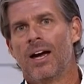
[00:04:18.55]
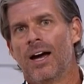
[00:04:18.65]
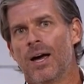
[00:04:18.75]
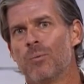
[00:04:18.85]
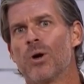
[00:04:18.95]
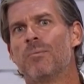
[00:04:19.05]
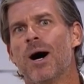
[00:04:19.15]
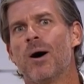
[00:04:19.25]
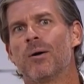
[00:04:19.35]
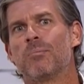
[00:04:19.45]
And what
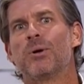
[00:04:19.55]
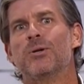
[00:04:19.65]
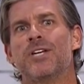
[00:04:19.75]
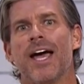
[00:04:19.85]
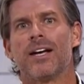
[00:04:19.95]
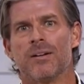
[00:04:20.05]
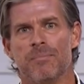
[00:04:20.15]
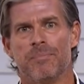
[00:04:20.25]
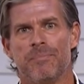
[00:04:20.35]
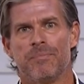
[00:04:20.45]
about Protandim?
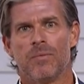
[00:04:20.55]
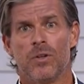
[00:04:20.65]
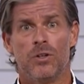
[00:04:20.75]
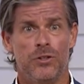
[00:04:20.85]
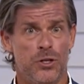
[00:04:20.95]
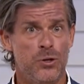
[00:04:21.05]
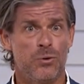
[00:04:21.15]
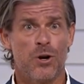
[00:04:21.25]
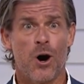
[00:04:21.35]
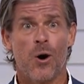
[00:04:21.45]
Do you
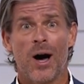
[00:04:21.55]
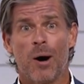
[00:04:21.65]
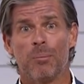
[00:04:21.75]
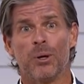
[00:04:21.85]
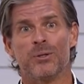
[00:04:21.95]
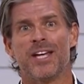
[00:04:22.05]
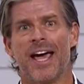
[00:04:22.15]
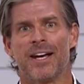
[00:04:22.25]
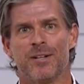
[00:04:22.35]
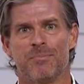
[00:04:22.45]
know how
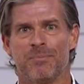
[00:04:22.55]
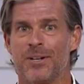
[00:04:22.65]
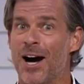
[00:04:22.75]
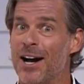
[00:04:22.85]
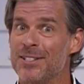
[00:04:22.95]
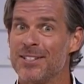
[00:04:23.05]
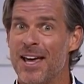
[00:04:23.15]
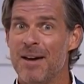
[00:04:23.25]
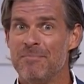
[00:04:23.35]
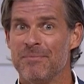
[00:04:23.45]
Protandim got its
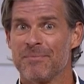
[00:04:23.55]
name?